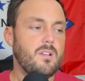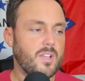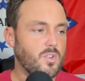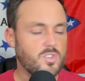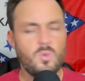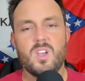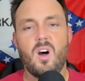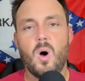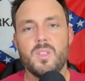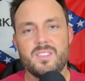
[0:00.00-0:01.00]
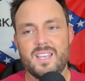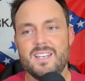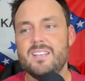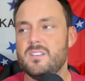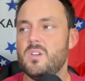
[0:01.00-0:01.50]
Like, they're doing all that they
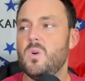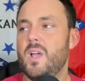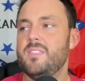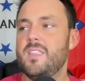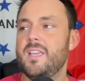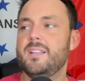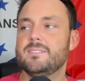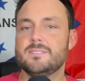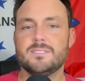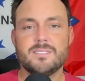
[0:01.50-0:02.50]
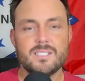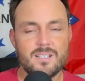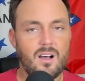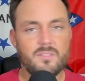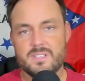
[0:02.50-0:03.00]
need to do, and then
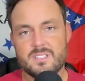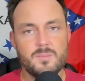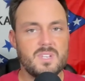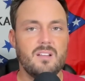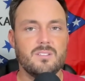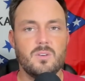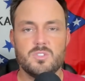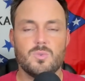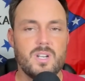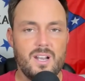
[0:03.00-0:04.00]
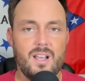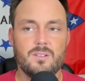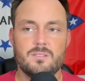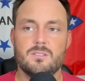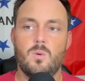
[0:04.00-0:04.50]
the offense comes out and goes 3 and out
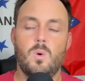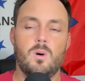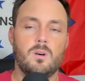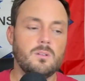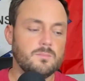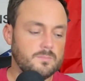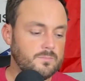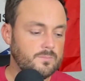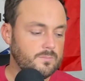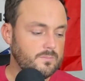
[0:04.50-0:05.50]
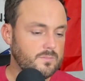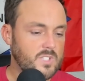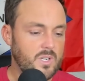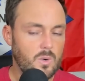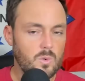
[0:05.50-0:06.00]
or,
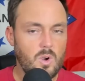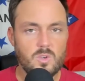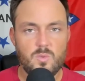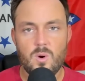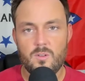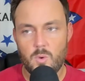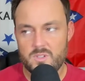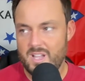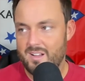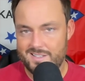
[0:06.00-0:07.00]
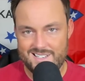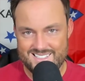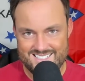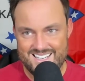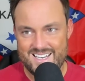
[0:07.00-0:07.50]
you know, goes for it on fourth down and
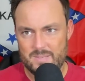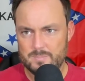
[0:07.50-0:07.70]
doesn't get it.